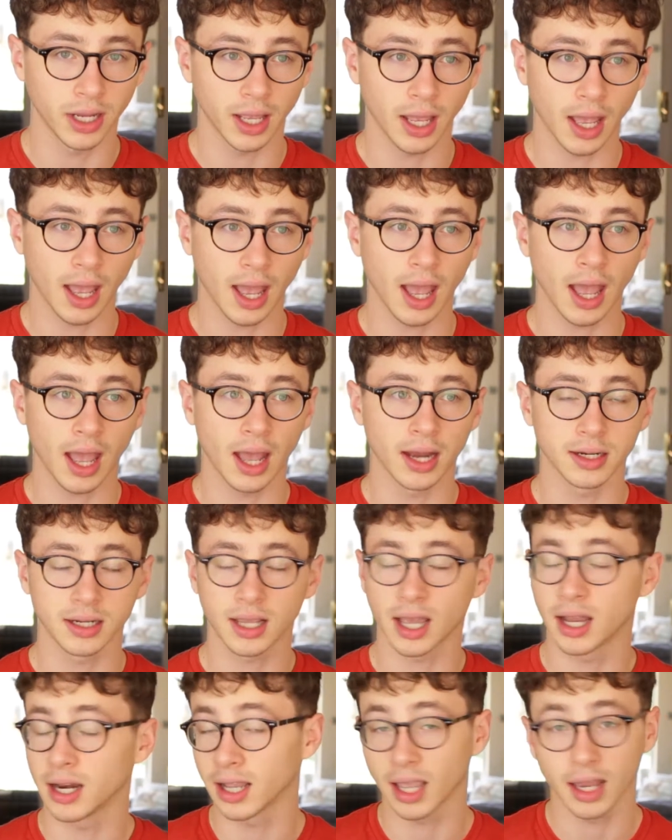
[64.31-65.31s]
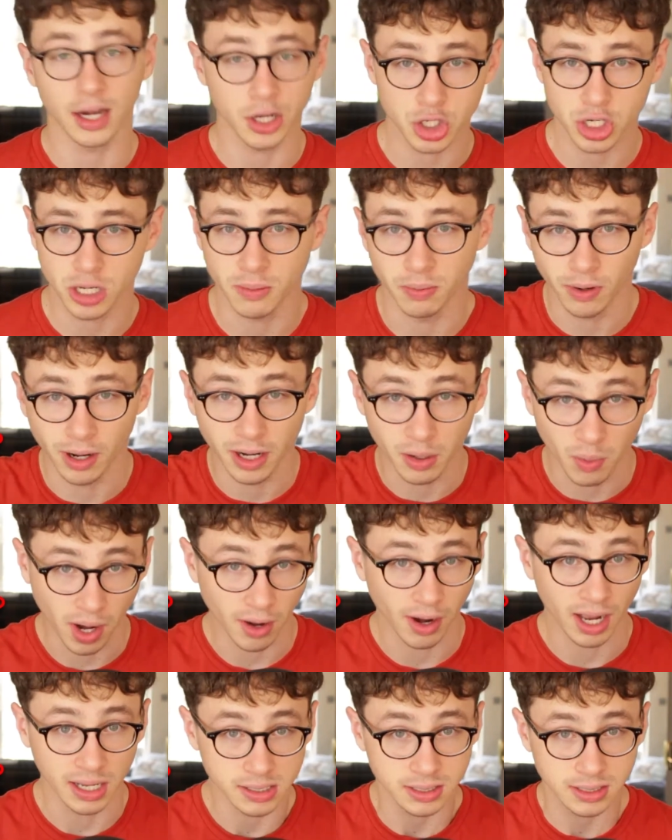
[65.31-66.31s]
it? And can I get it cheaper
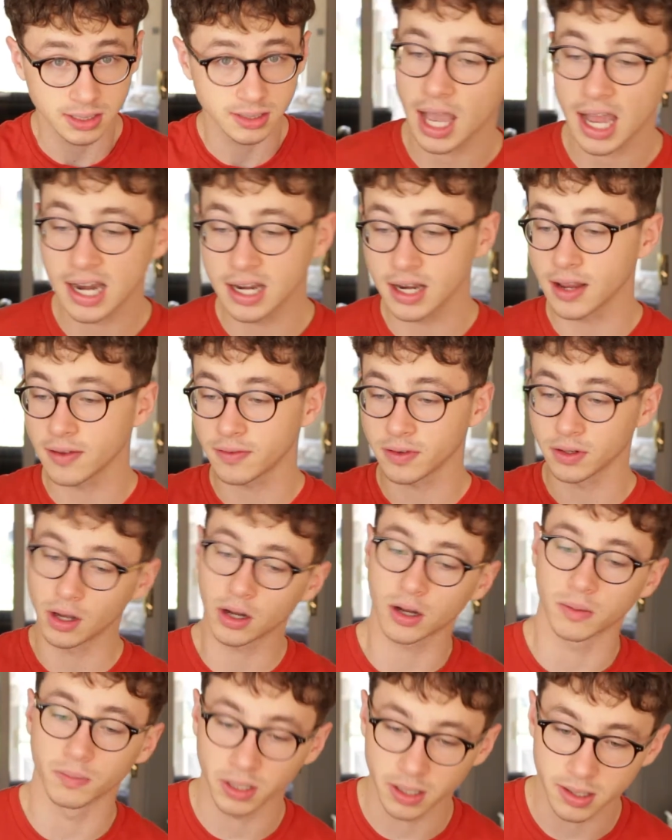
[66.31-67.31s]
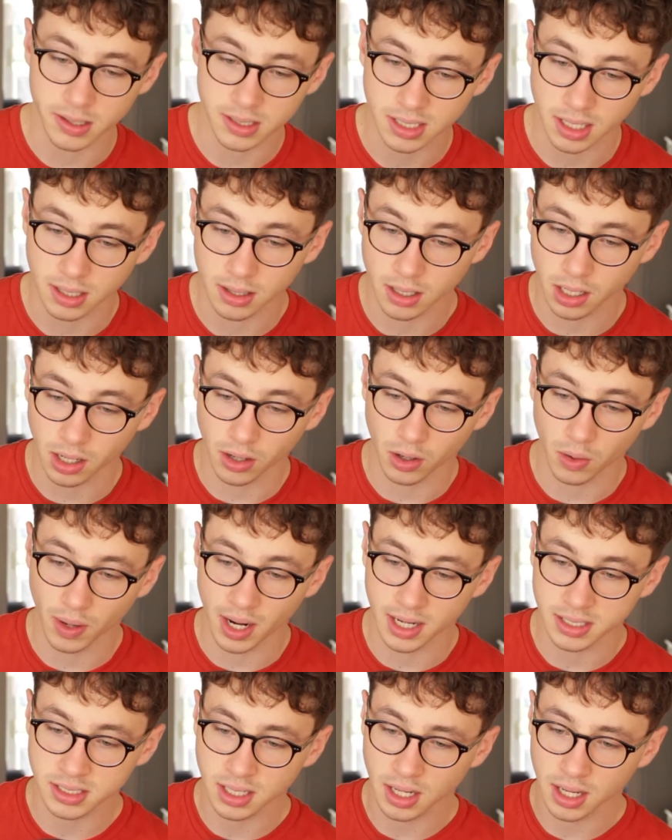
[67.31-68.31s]
anywhere else? And if you're not completely skint, then you got to
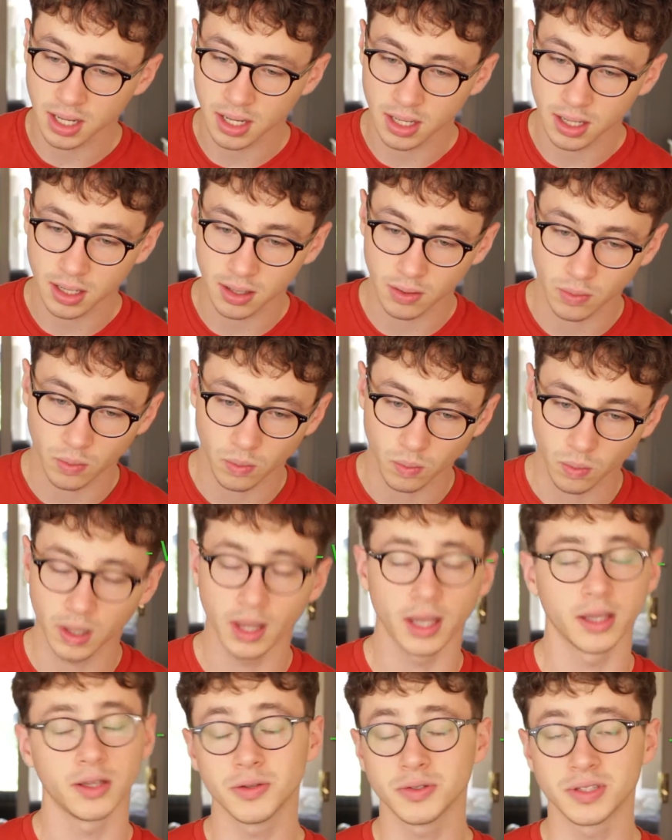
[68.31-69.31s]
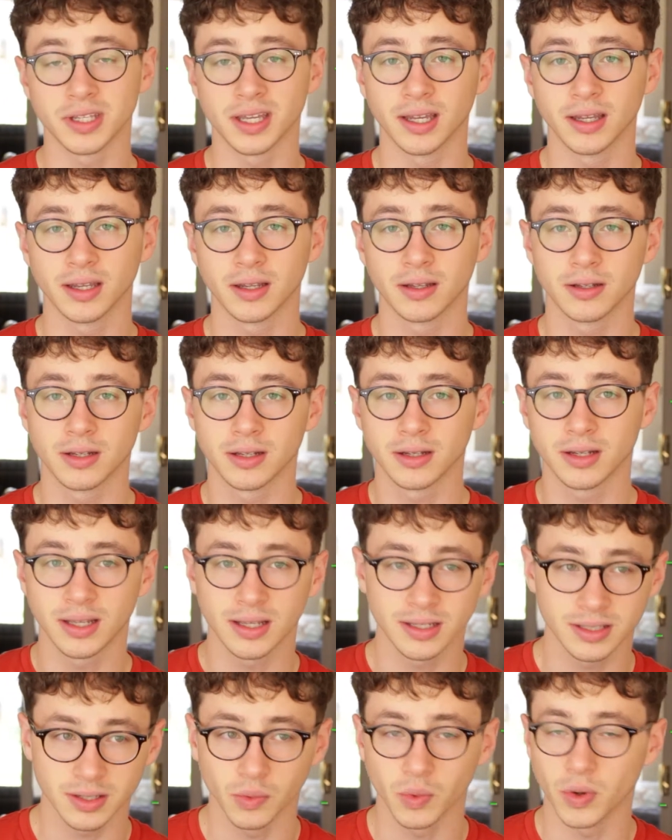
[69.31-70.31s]
ask, will I use it?
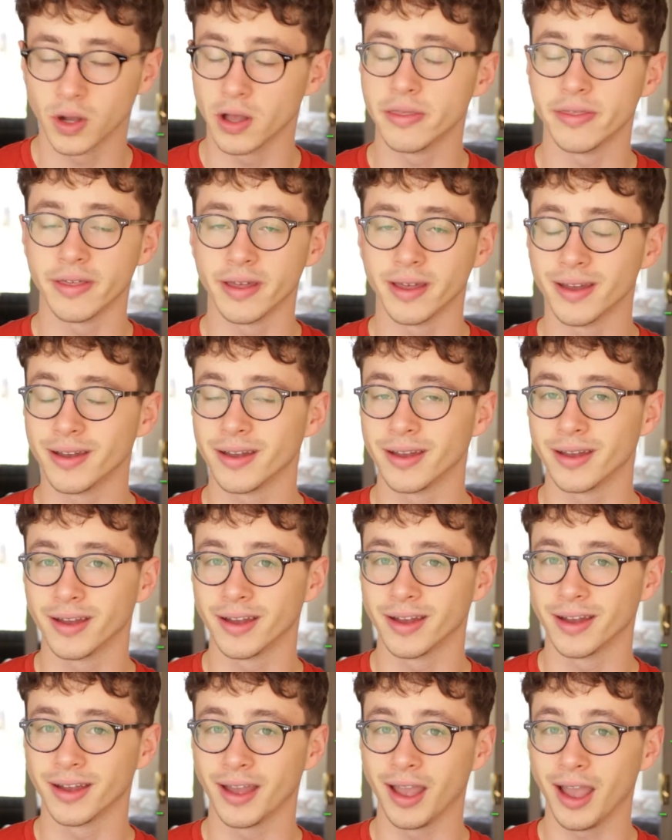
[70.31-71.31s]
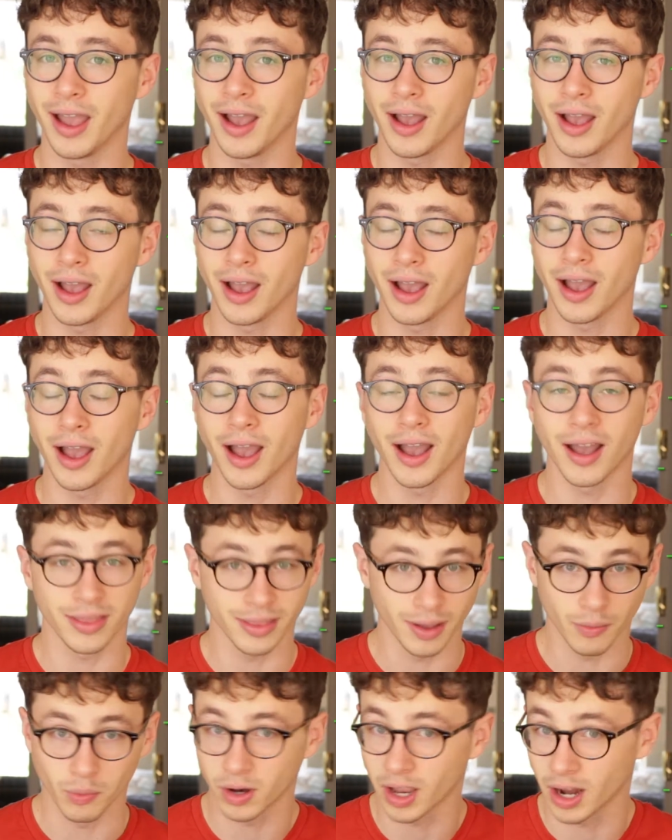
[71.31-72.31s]
Is it worth it?
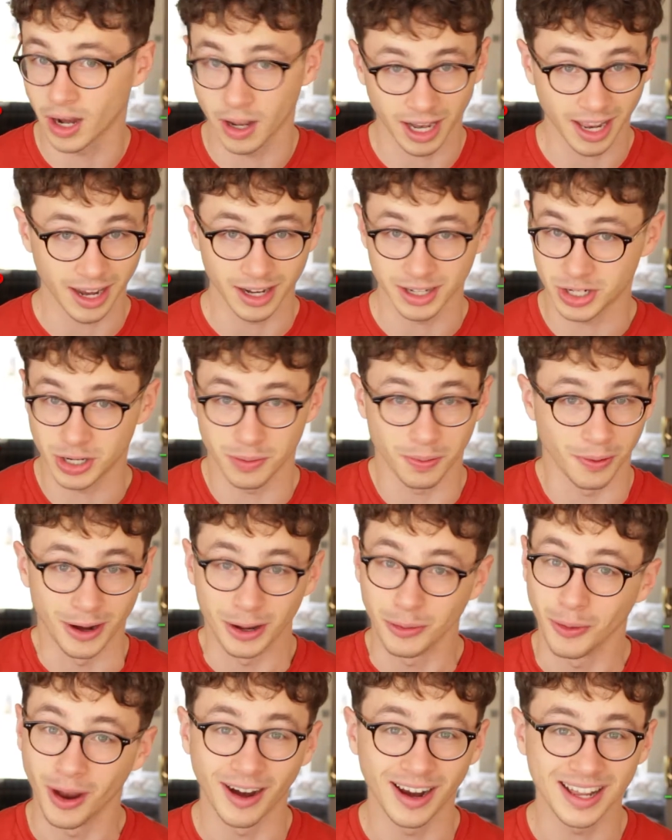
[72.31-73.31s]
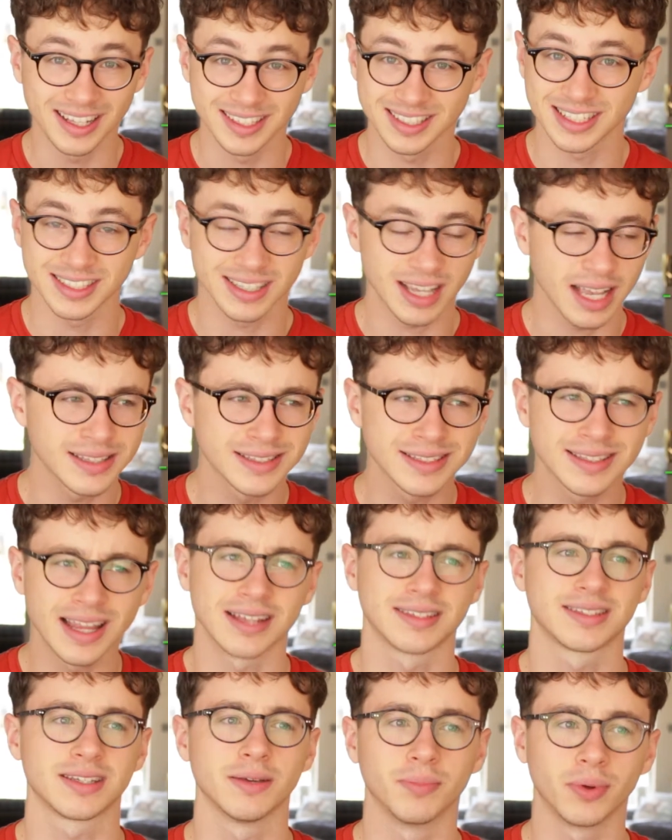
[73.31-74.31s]
And then can I get it cheaper anywhere else? It's
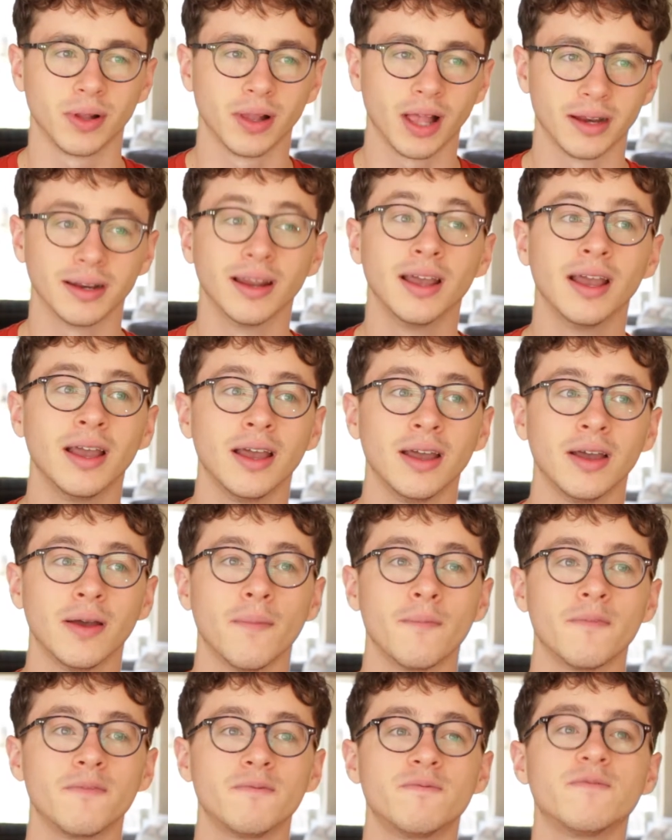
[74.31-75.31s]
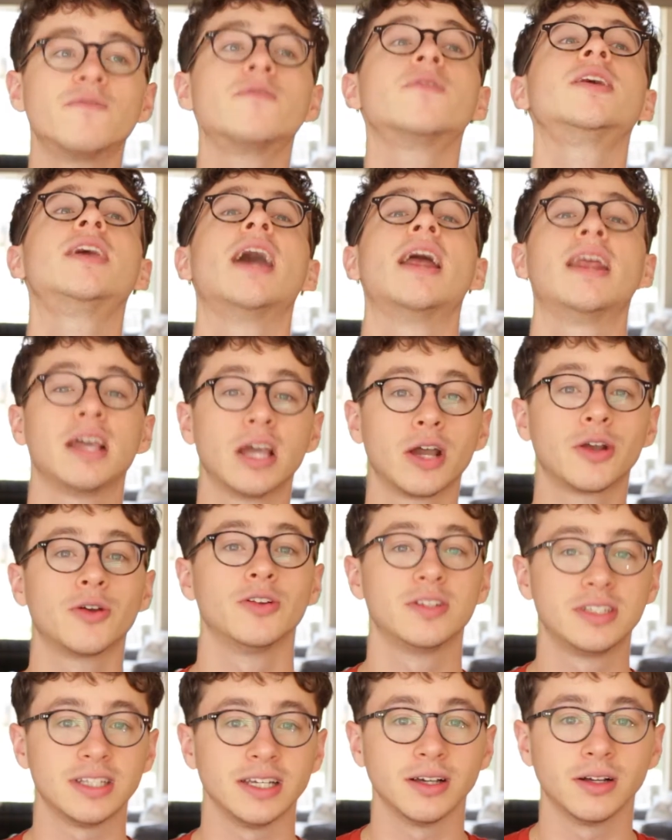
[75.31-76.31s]
that simple. And getting a
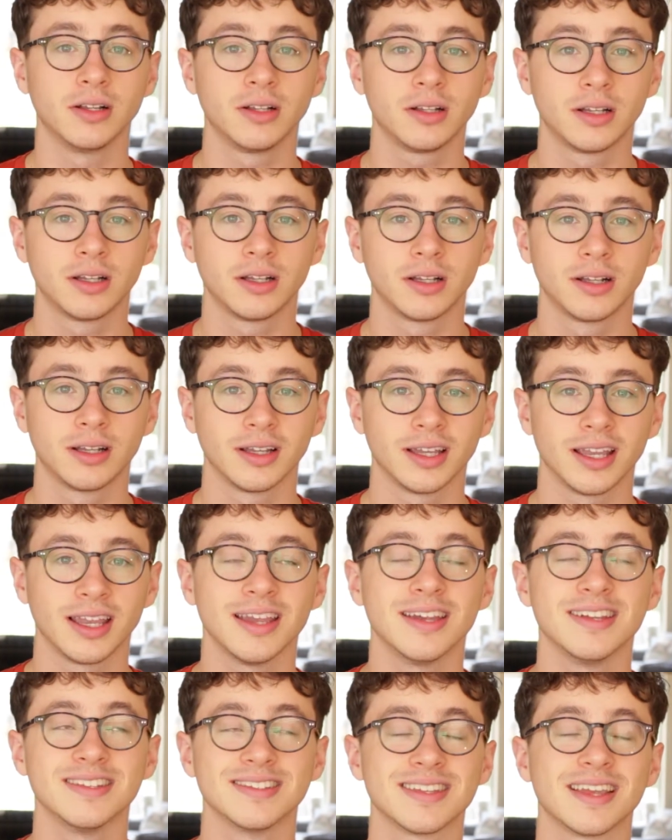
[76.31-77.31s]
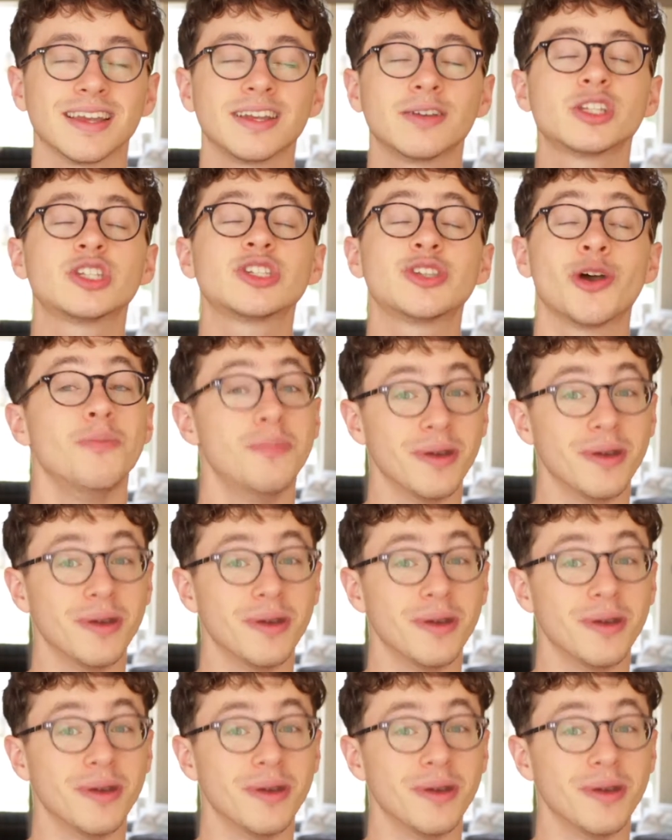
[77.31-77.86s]
good deal is like so